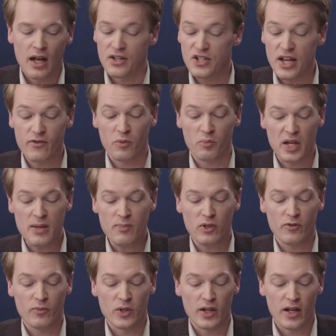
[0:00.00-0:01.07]
7
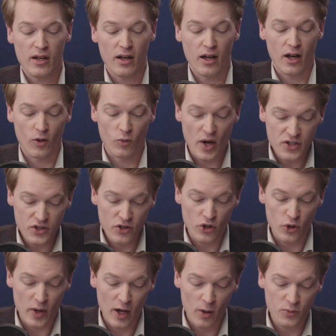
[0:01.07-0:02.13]
people have been arrested
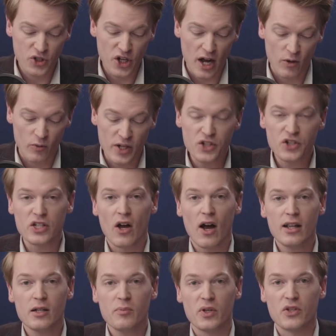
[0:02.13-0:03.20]
who helped Chow reach the
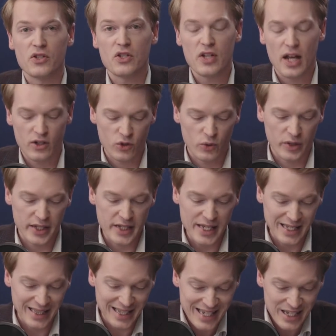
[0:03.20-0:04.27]
island because it's actually
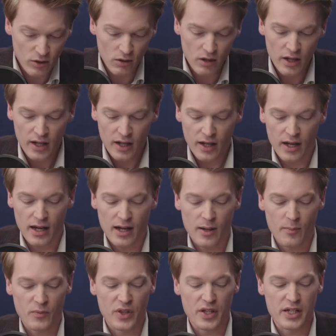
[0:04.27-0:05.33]
illegal.
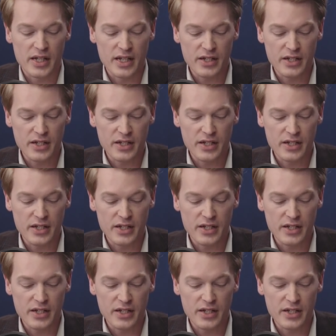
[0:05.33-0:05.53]
The